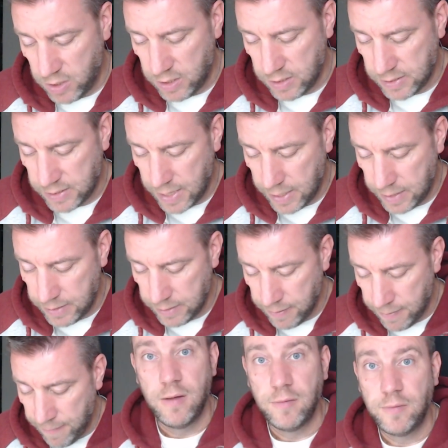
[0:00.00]
inside.
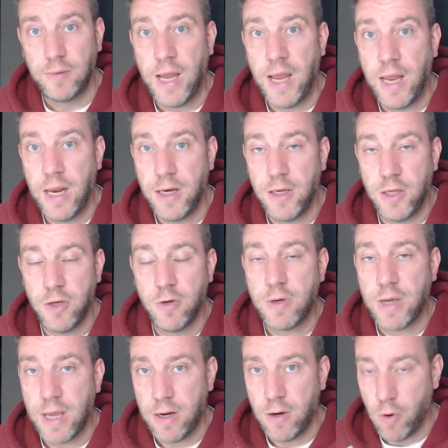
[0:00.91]
And you
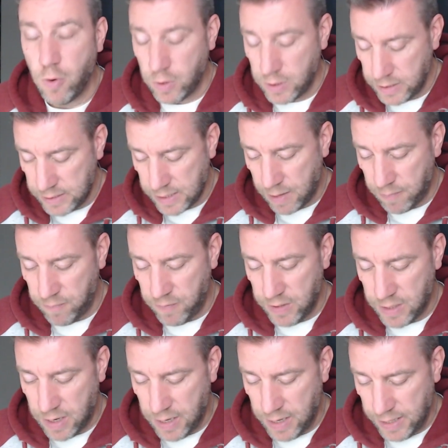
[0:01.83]
can hook this up
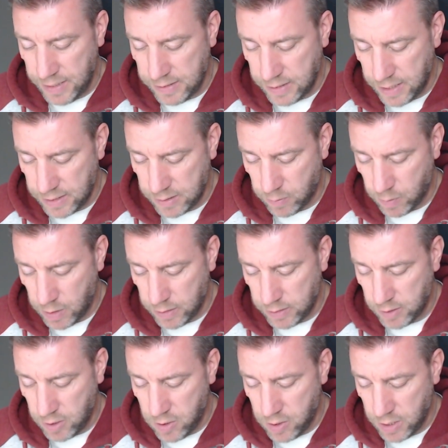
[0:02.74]
with Alexa as well.
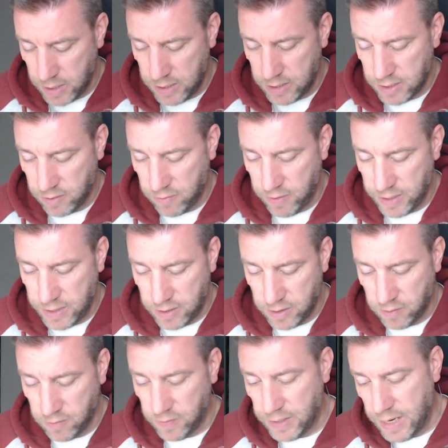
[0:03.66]
So you can integrate
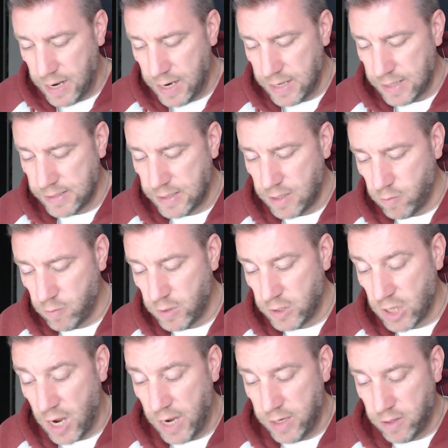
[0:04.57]
it with Alexa,
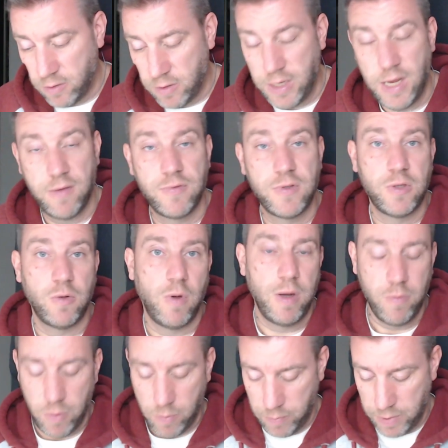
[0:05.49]
which I don't have, so I
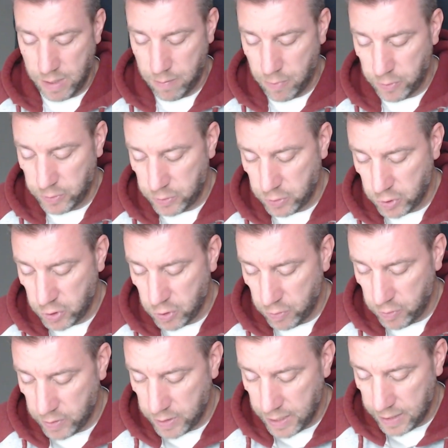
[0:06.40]
won't be able to show
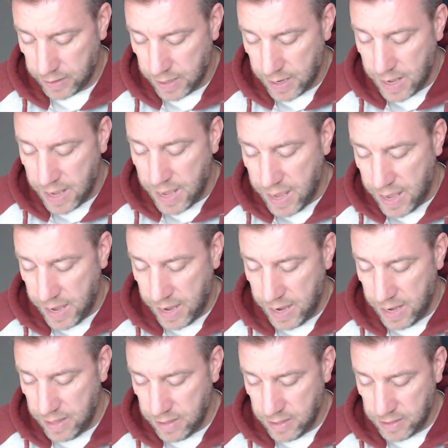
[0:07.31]
you that.
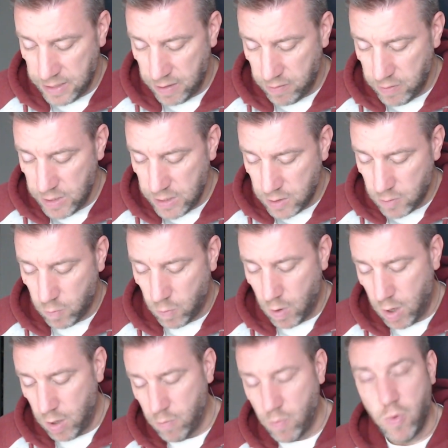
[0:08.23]
And there is
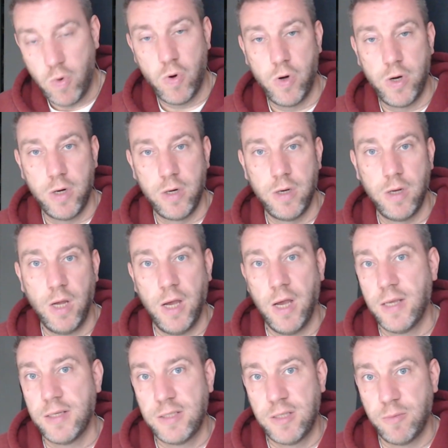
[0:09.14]
one more
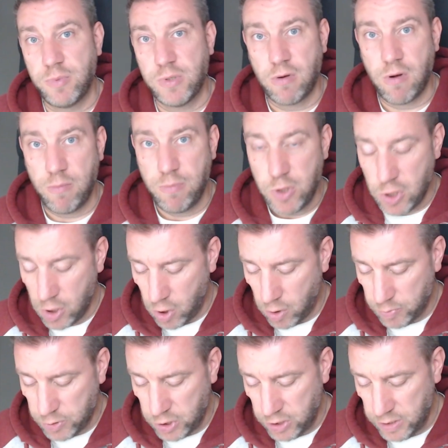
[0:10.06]
subscription
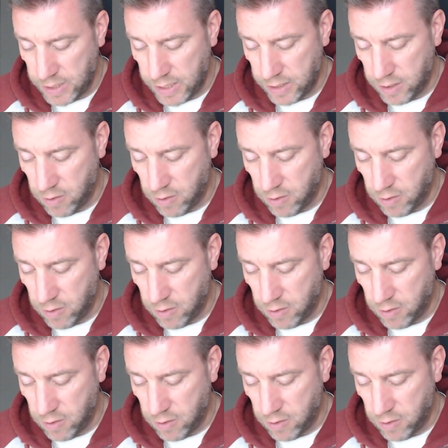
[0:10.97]
option that you